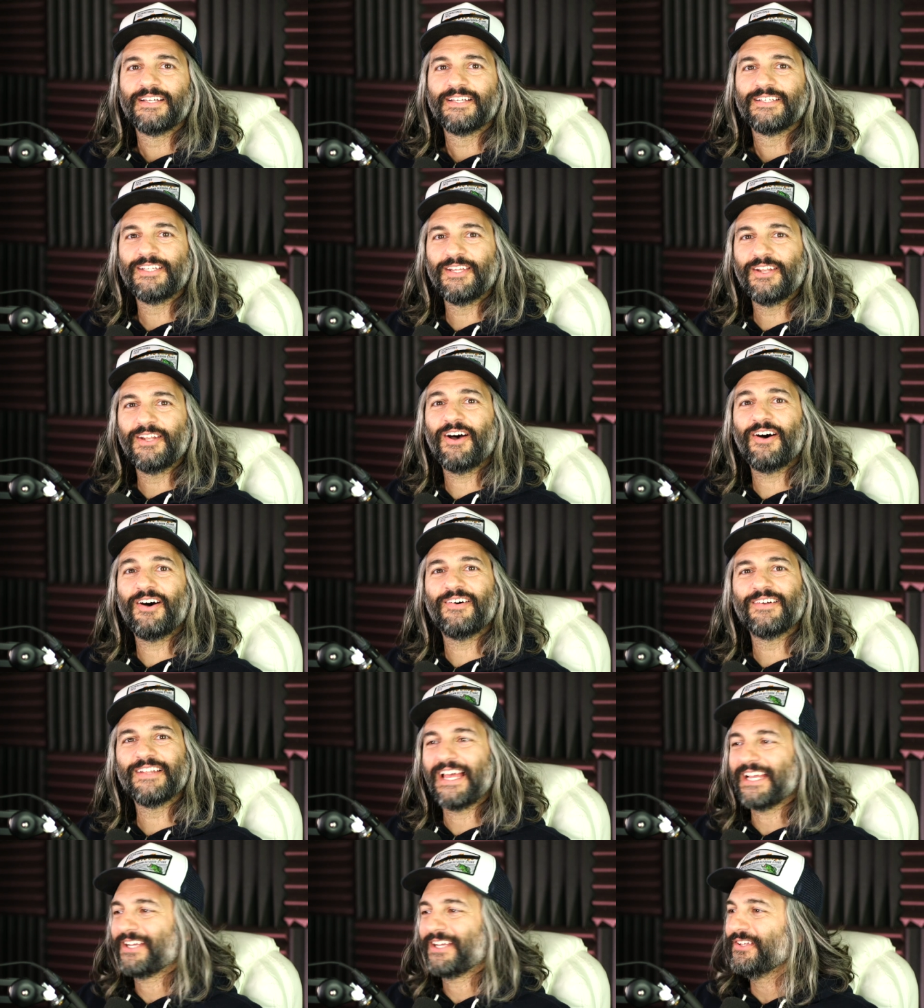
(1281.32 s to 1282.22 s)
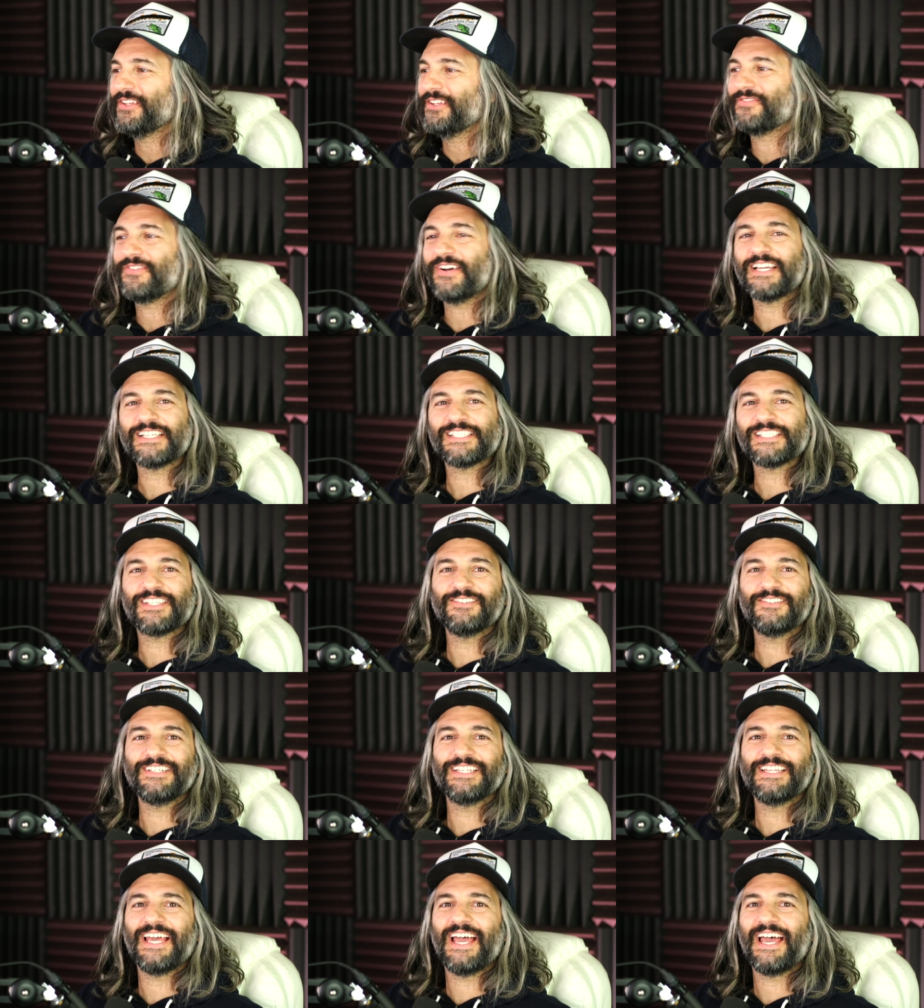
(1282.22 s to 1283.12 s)
You know? Like, who the fuck is
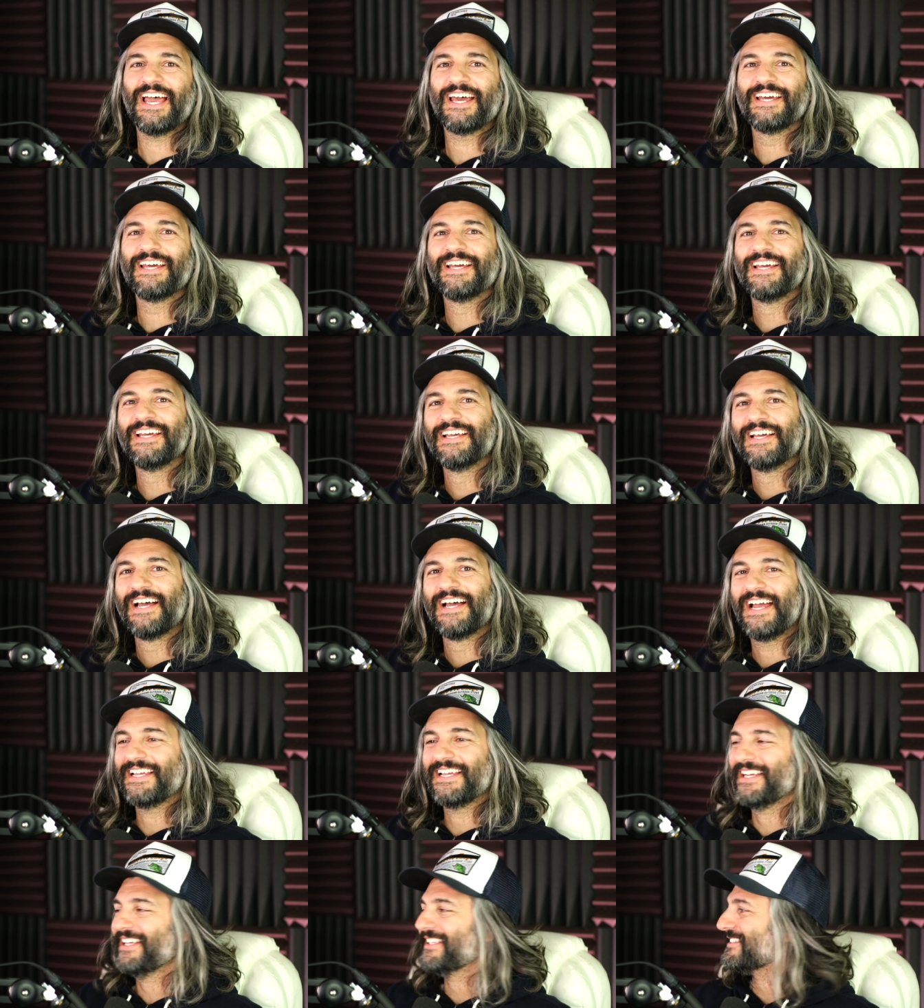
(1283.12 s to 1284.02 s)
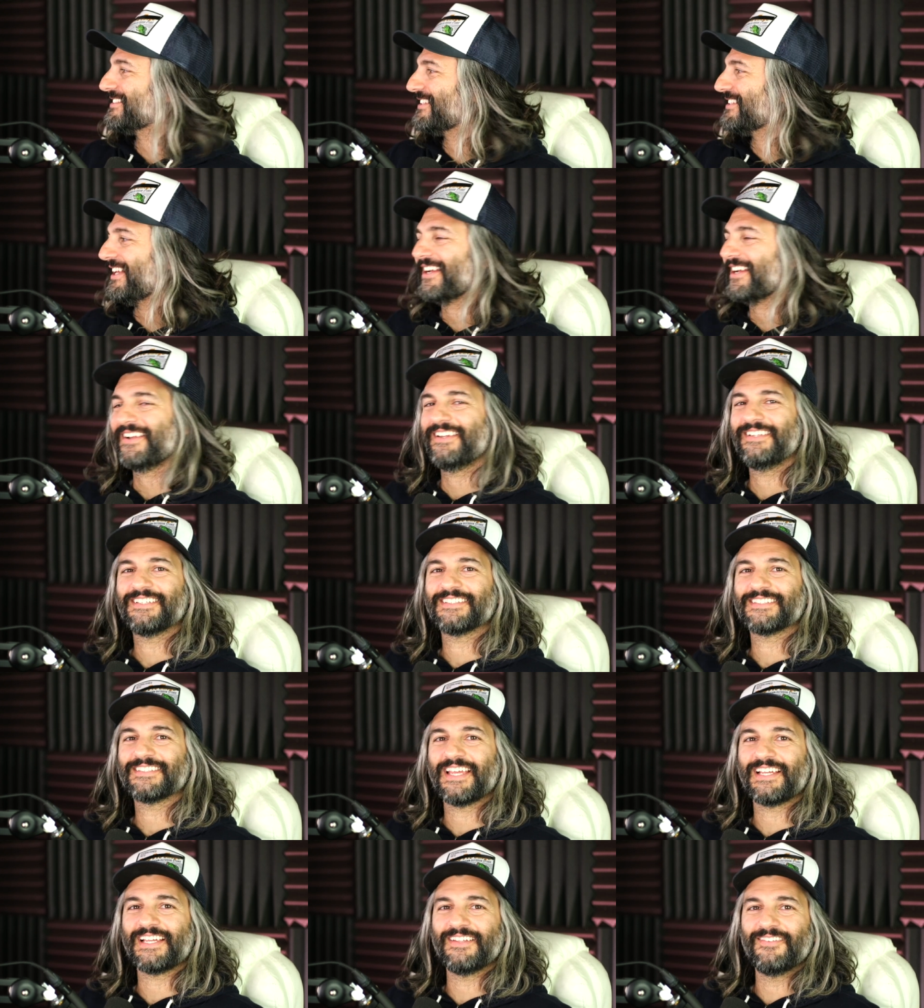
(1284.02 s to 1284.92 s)
doing that? I guess, like, are you
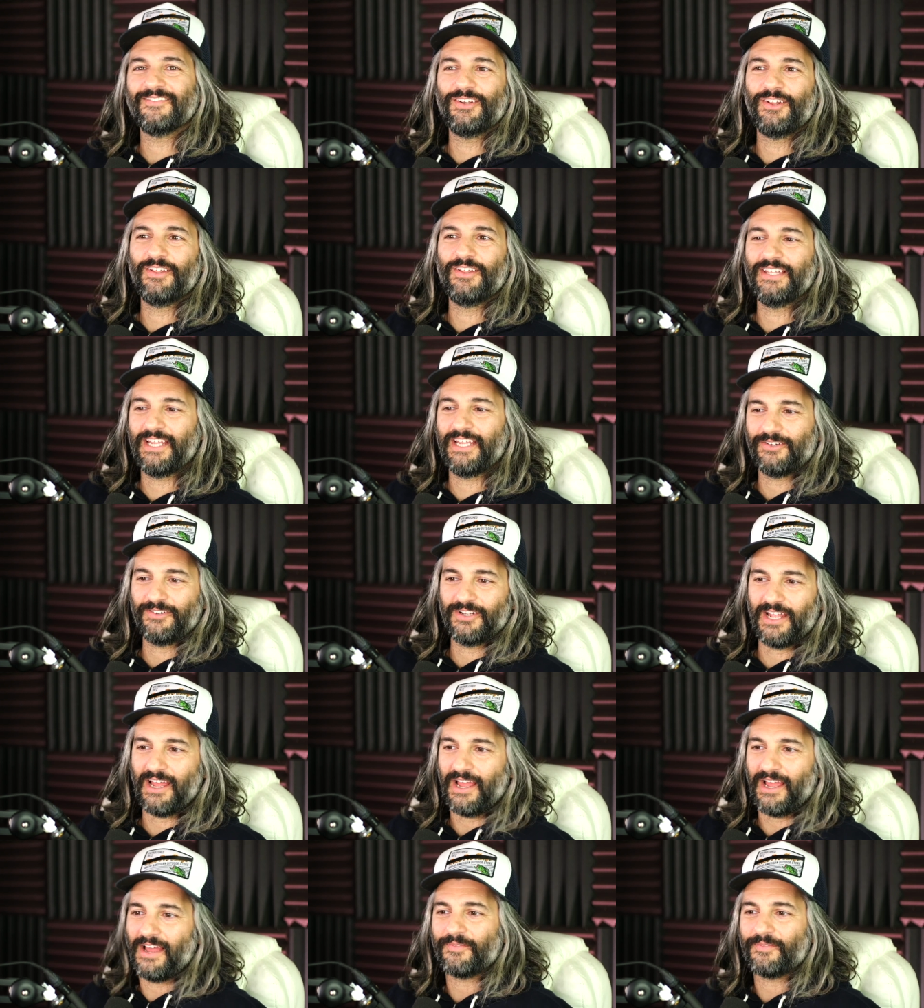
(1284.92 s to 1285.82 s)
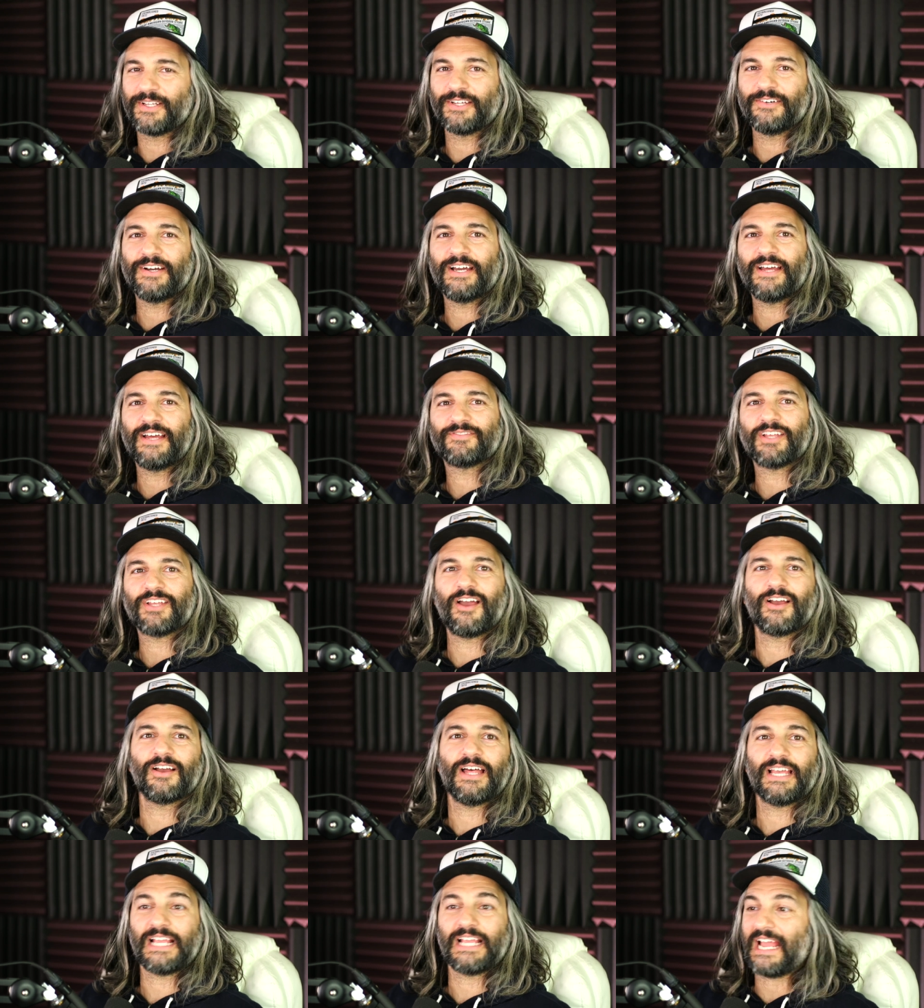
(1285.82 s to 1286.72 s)
just, like, in the middle of the day going, I'm going to go have
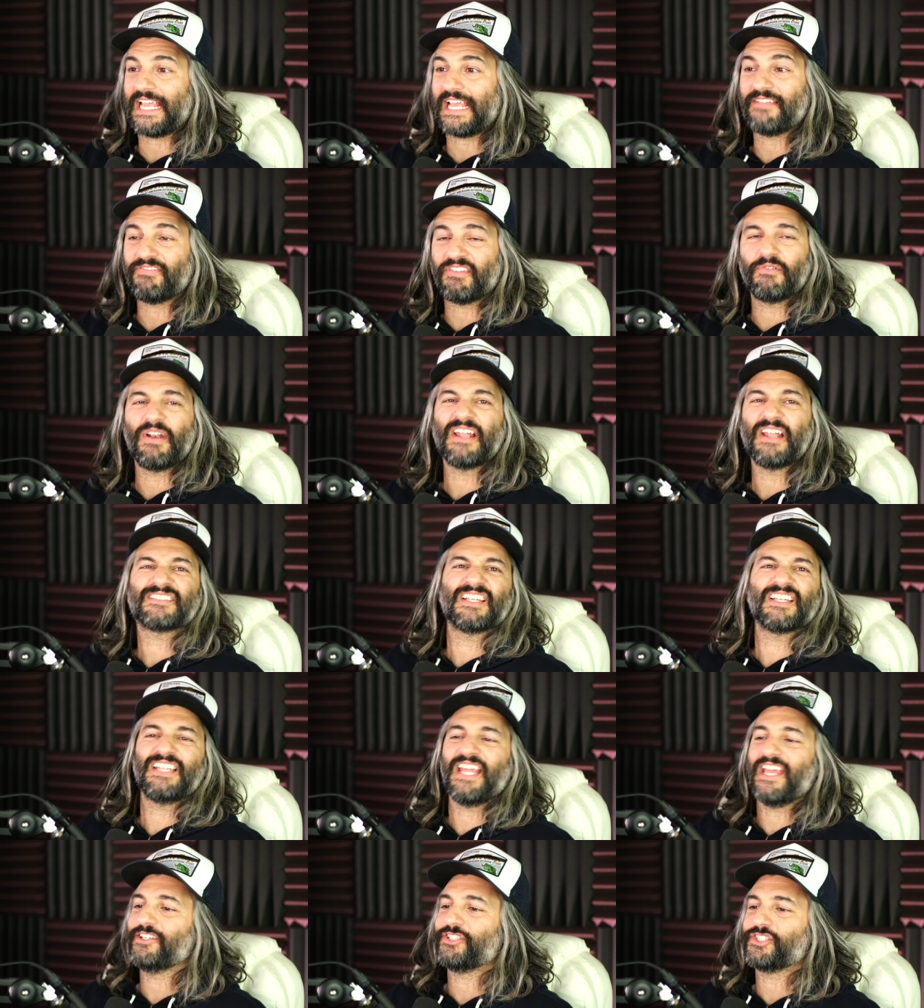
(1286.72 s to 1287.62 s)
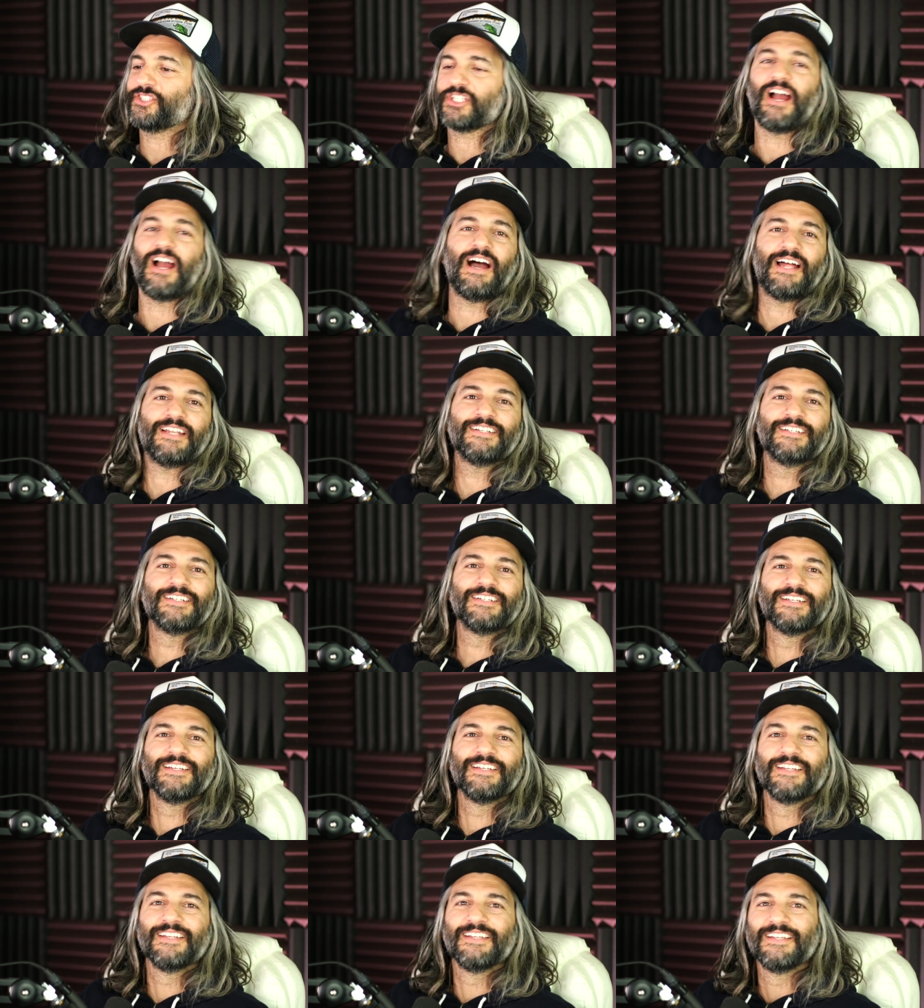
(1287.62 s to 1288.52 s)
taco? Like, I get the rest of the day shot.
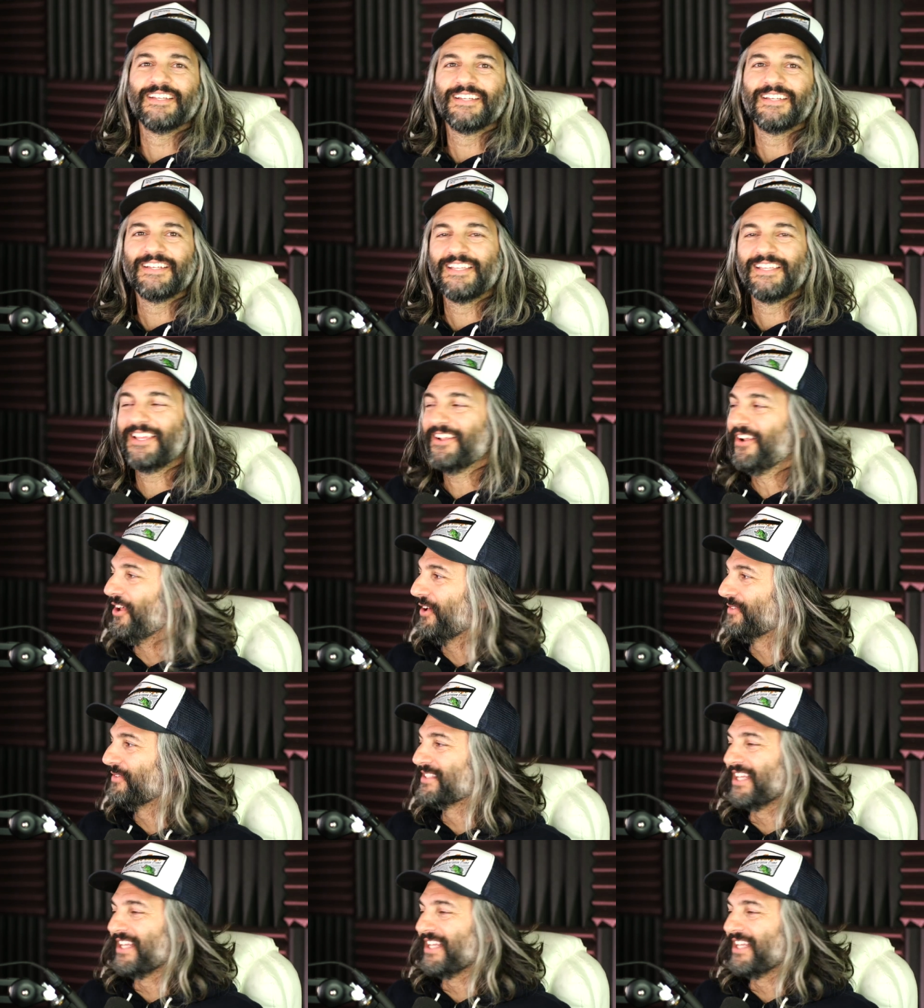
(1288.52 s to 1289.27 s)
You know what I'm